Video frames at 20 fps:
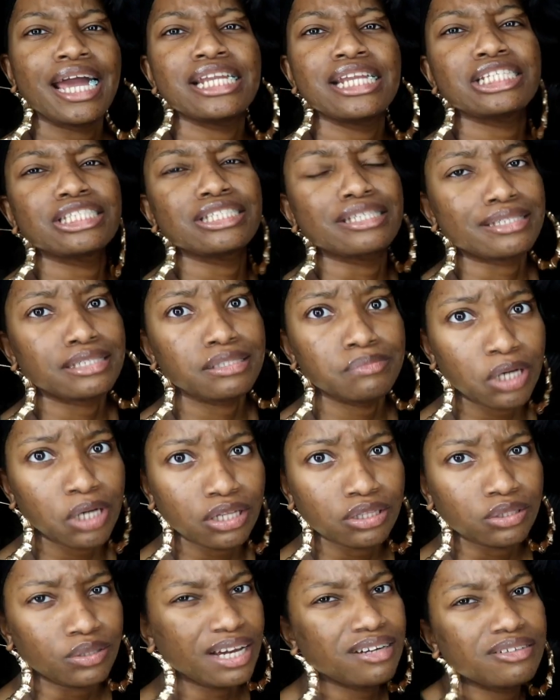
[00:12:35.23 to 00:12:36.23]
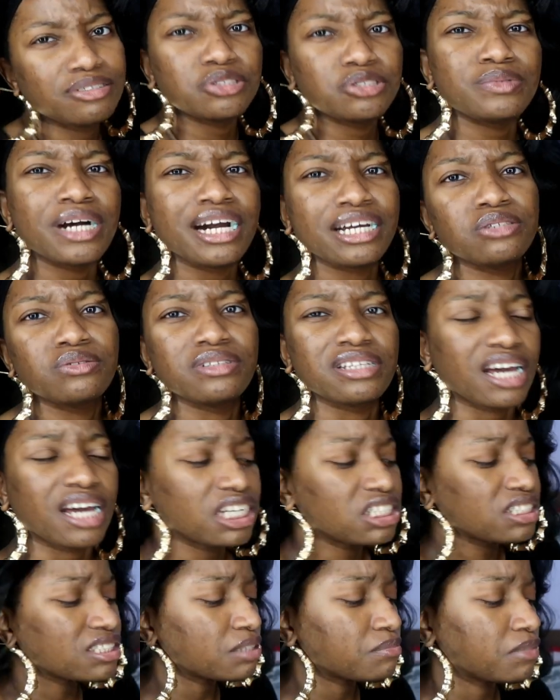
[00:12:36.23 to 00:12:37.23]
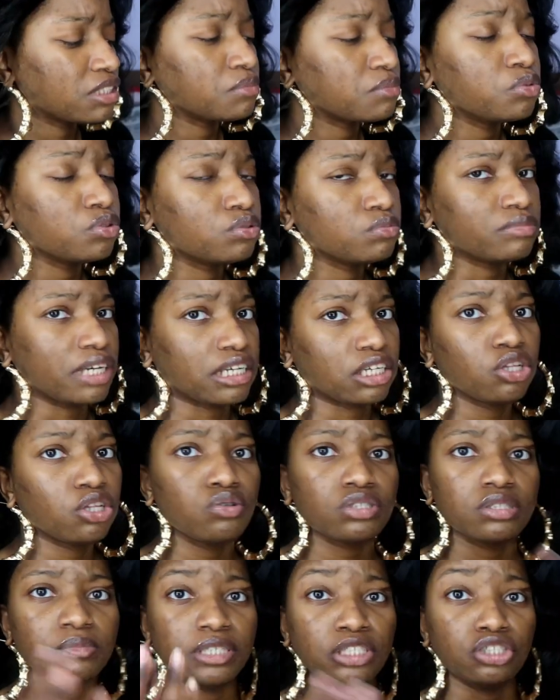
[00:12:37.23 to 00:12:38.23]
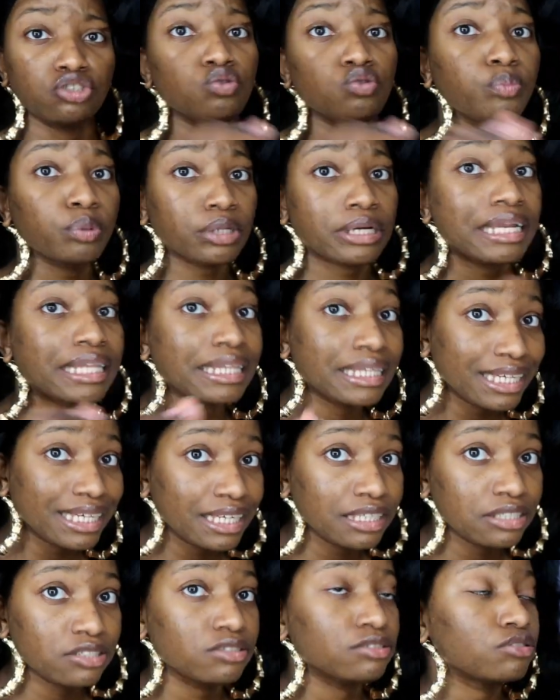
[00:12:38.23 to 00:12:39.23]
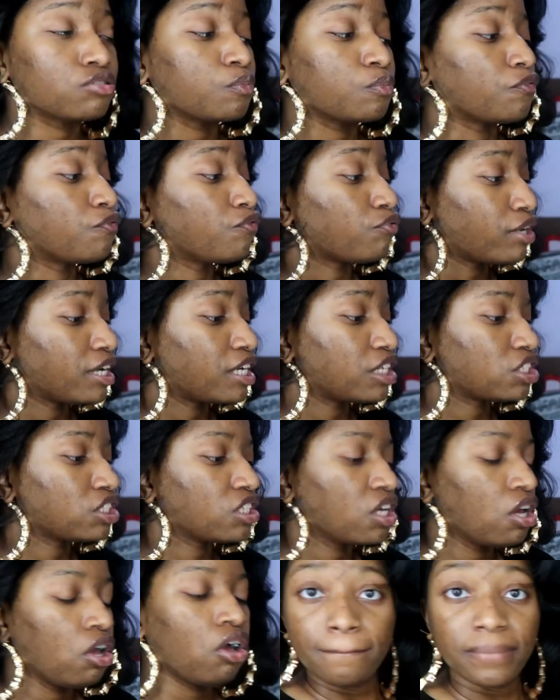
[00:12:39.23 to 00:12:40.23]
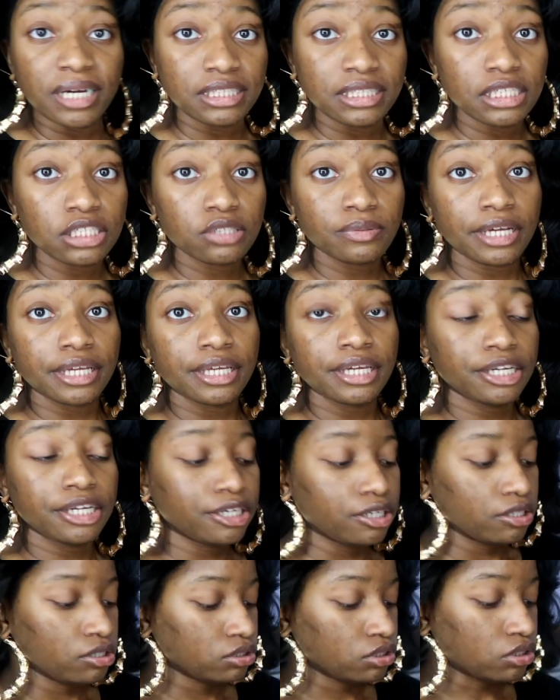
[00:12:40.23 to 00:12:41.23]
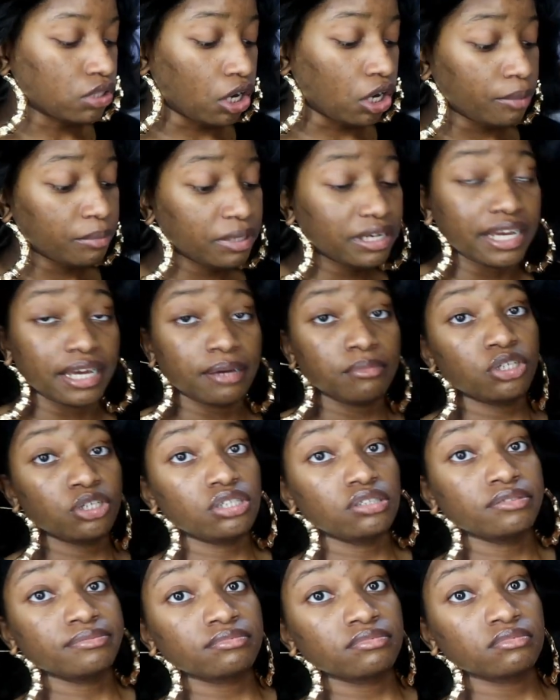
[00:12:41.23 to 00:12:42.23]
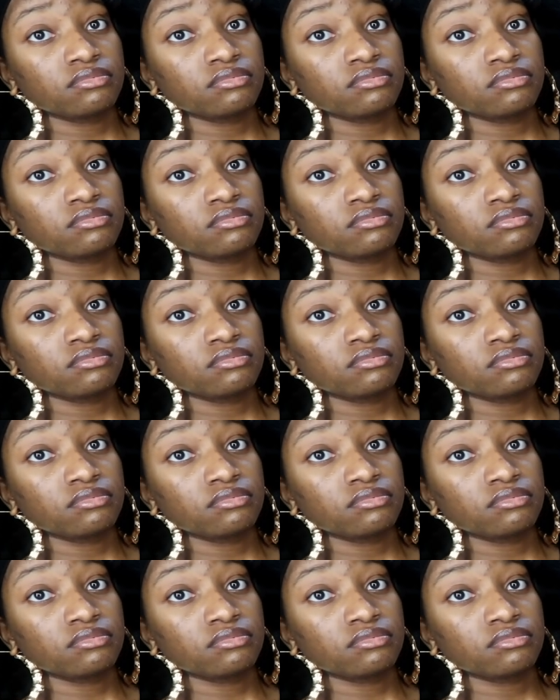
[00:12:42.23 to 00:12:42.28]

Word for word: and it's a small load. I don't know why I do that. I just like my smell, my clothes be super clean, super fresh. But this right here, Arm & Hammer,